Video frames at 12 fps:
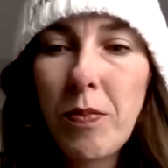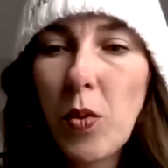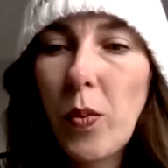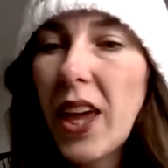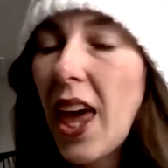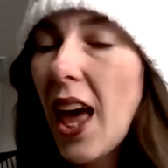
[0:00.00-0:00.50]

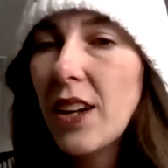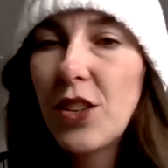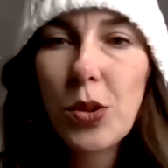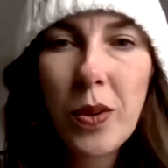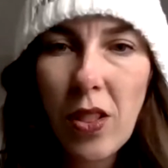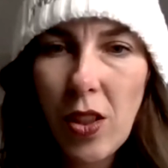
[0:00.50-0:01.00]
We can't
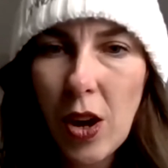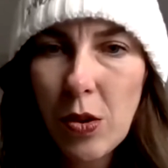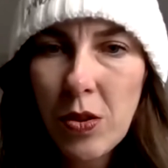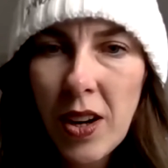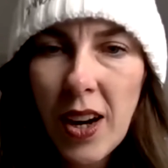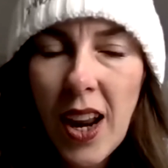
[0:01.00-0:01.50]
do it
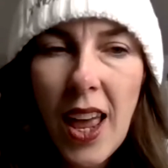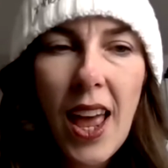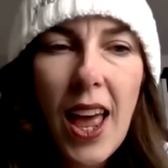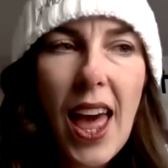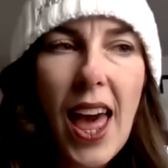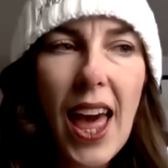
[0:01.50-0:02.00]
alone.
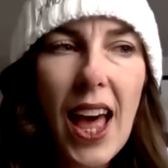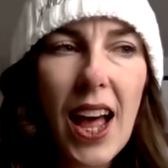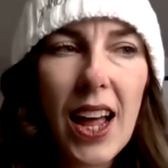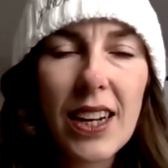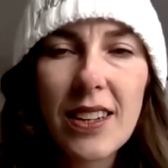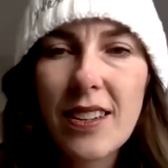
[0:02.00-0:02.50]

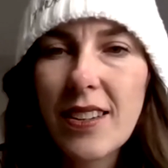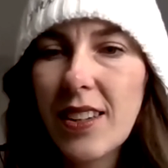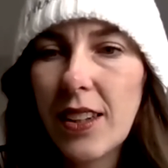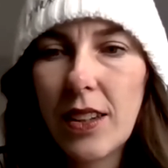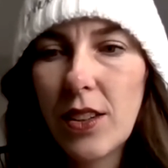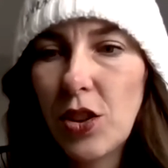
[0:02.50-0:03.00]
And
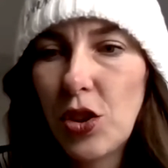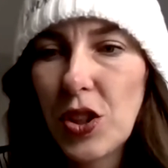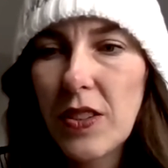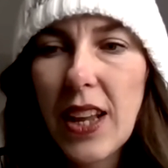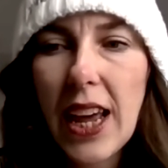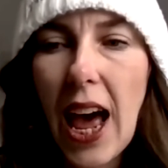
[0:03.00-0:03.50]

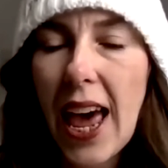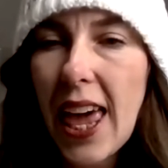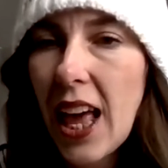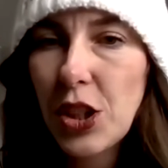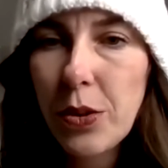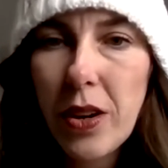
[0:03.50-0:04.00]
just like I
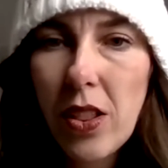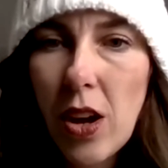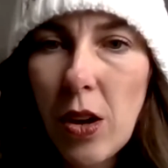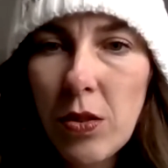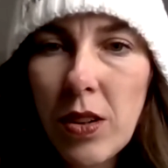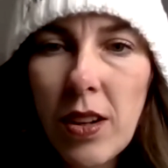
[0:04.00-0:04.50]
can't do it
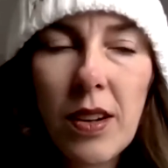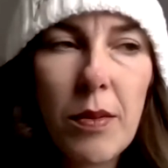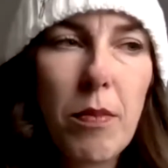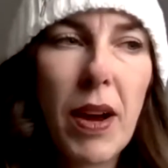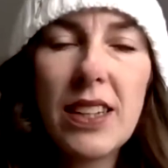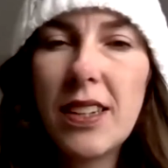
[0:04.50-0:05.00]
alone,
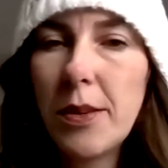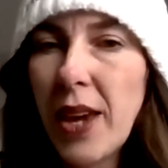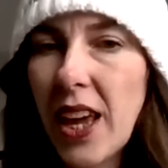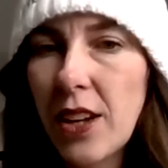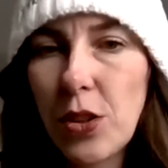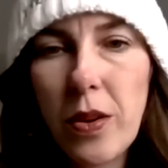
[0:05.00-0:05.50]
my team
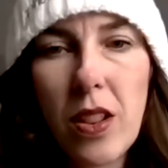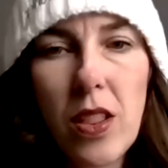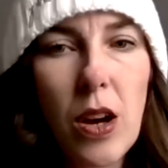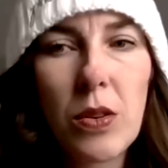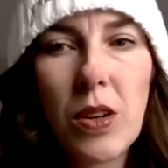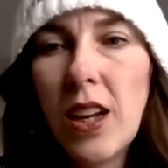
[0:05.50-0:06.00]
can't do it
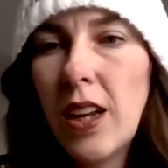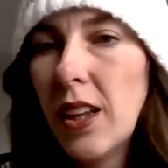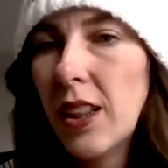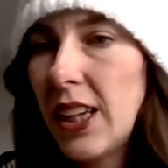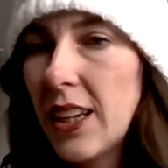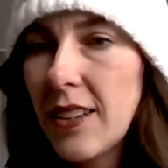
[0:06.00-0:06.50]
alone,
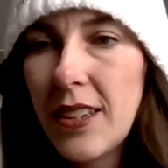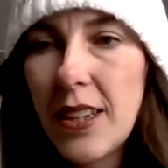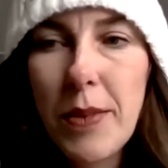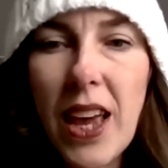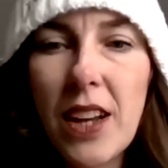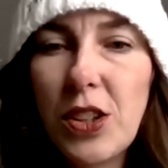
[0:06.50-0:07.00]
Leah's
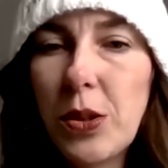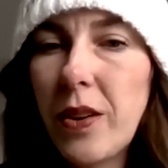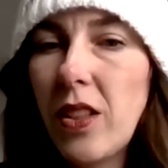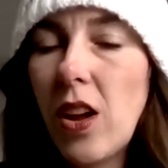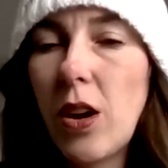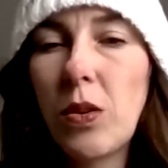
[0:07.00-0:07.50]
team can't do it
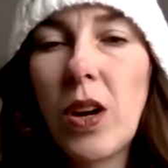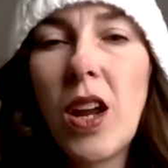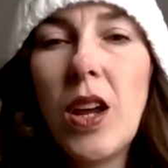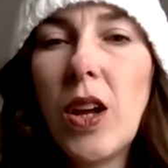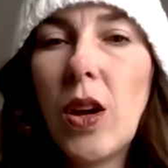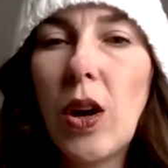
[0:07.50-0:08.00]
alone.
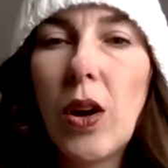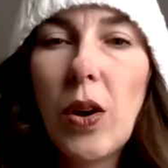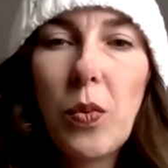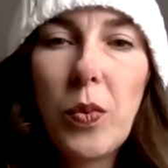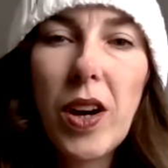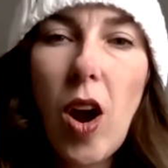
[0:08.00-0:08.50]

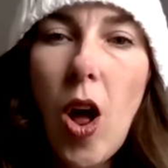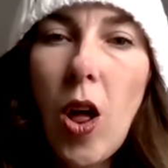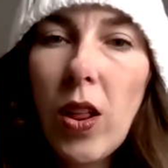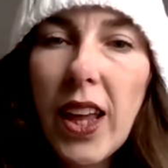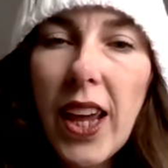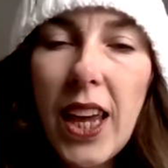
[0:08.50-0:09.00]
We're
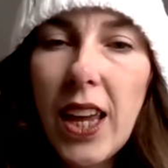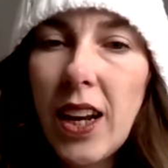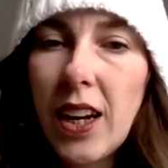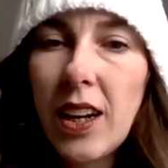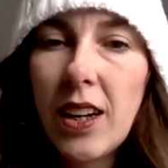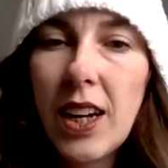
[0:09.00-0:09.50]
all
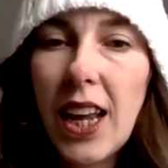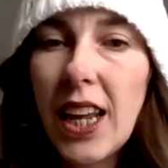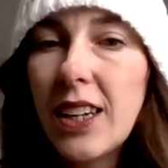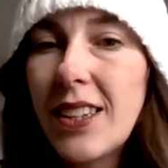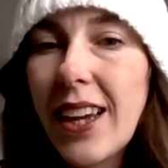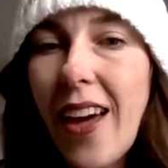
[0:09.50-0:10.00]
in
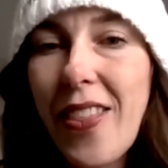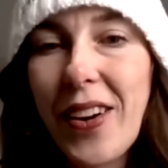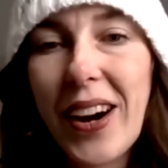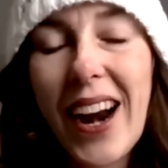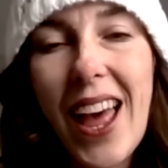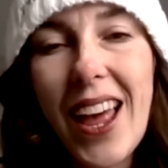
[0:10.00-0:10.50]
it
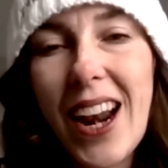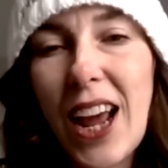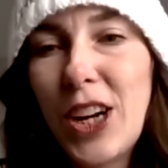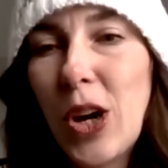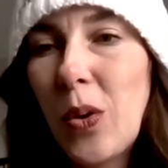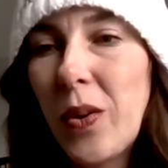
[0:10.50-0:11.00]
together. And I
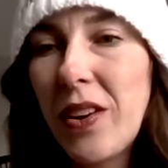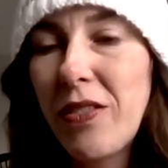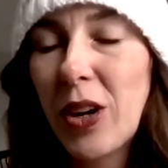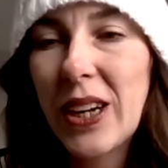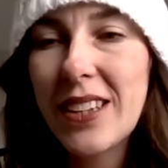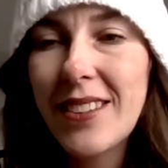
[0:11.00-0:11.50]
know we've
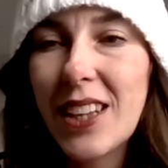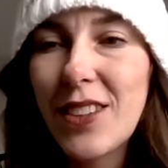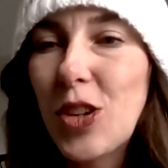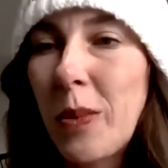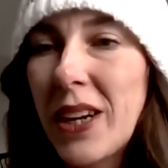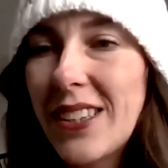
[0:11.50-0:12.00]
heard it said
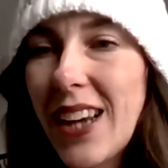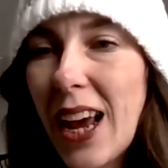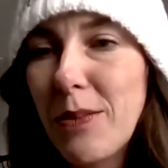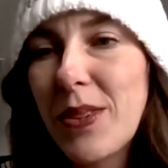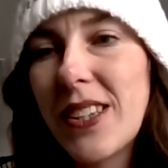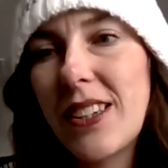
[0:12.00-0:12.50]
so many
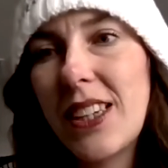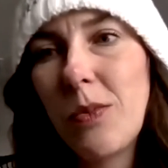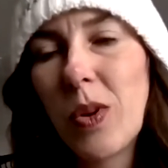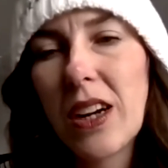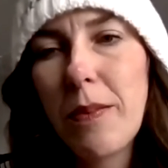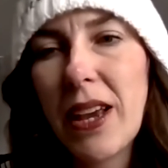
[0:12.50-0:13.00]
times that
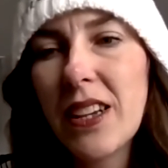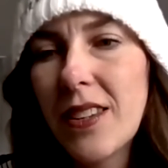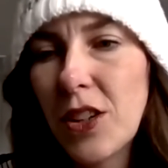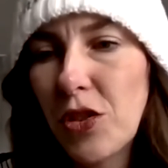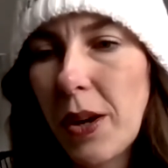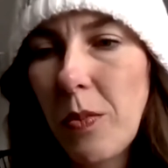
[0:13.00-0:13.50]
teamwork makes
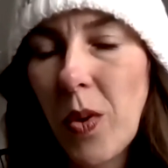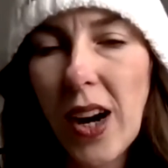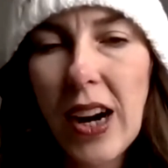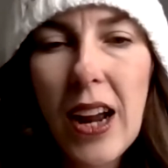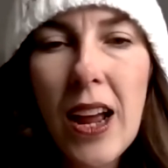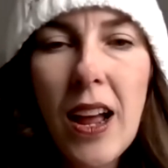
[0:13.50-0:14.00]
the dream
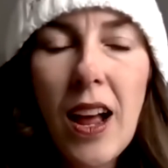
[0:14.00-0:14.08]
work.